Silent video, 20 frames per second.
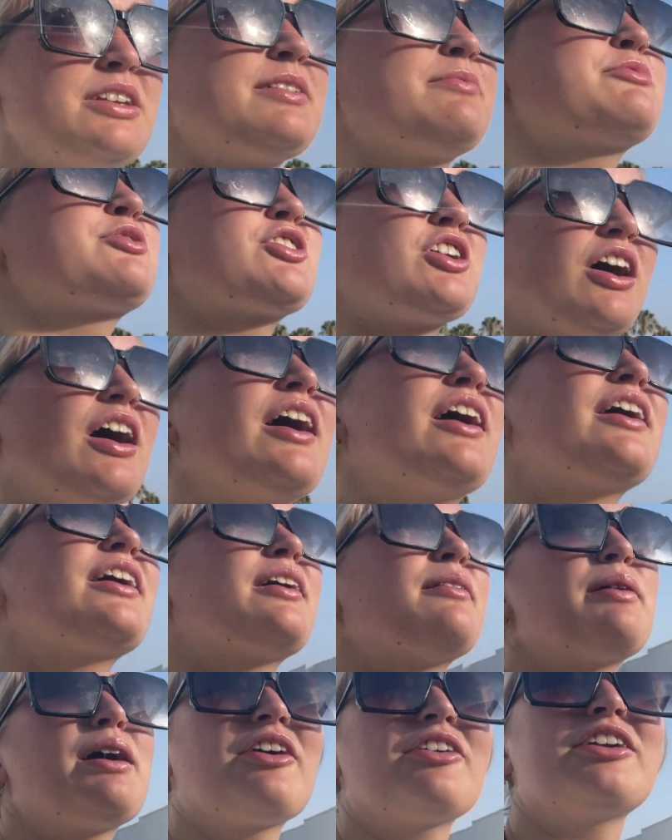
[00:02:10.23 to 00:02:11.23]
I'm trying.
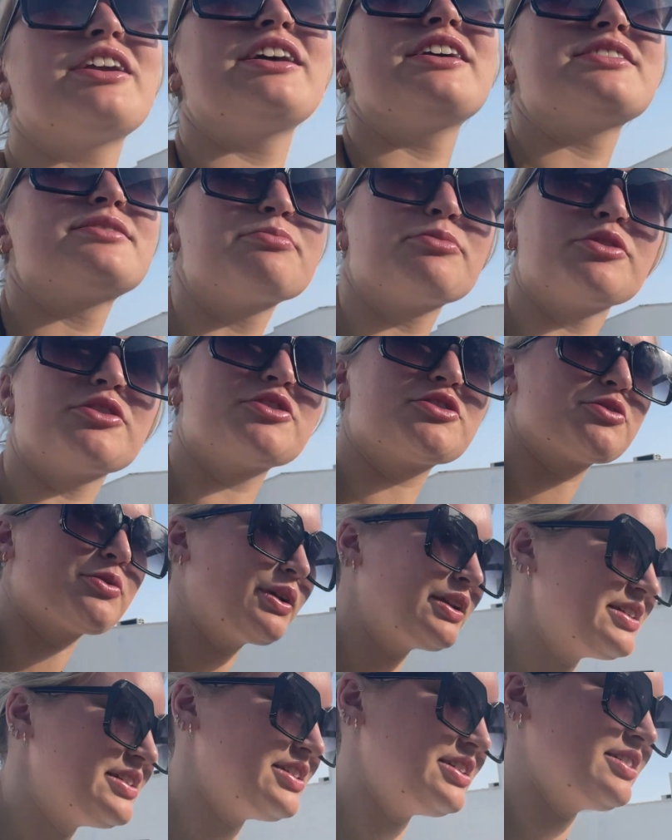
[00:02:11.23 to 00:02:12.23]
Apparently it's more than
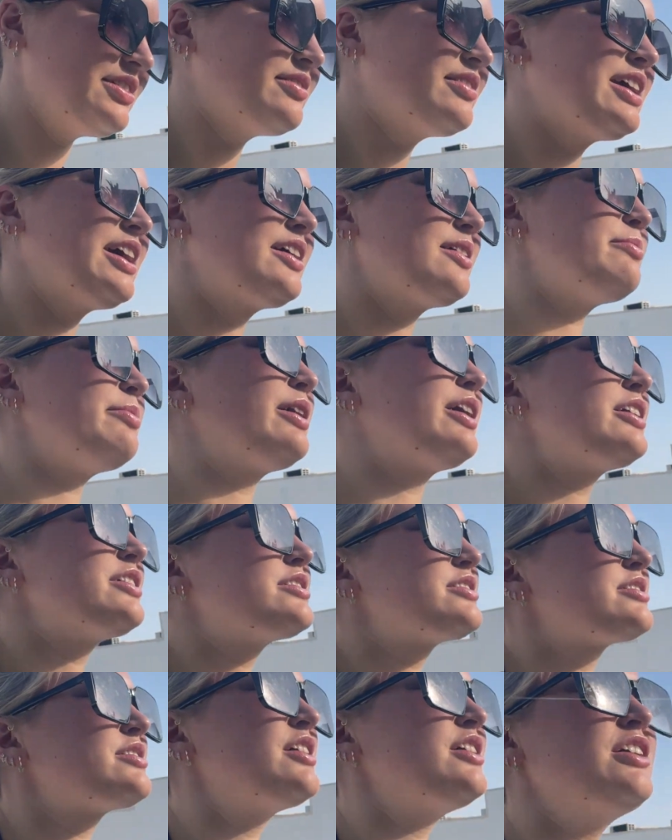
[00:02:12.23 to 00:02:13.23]
twenty
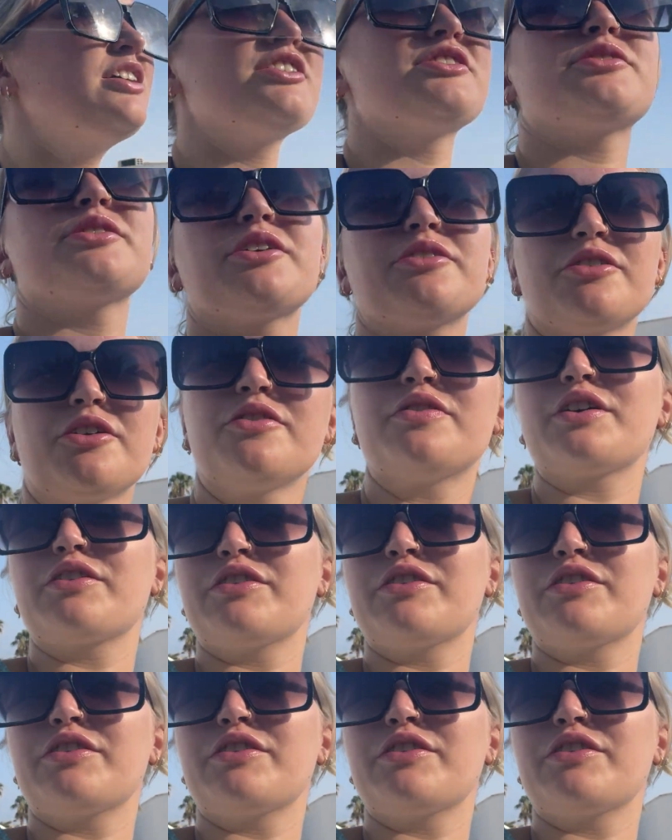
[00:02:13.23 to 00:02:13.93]
gigabytes, so I don't know if I